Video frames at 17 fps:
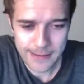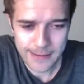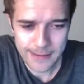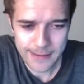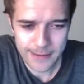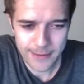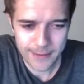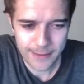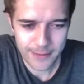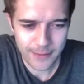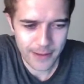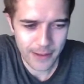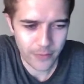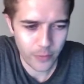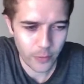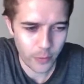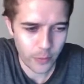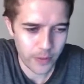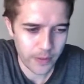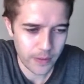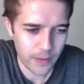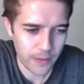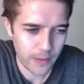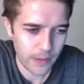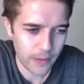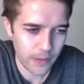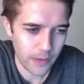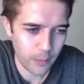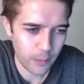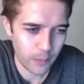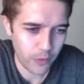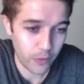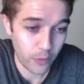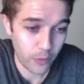This is a heavy one.
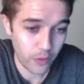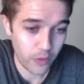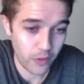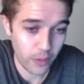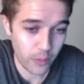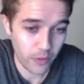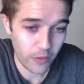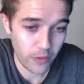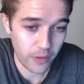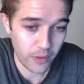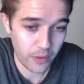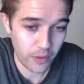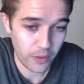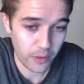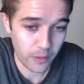So it seems that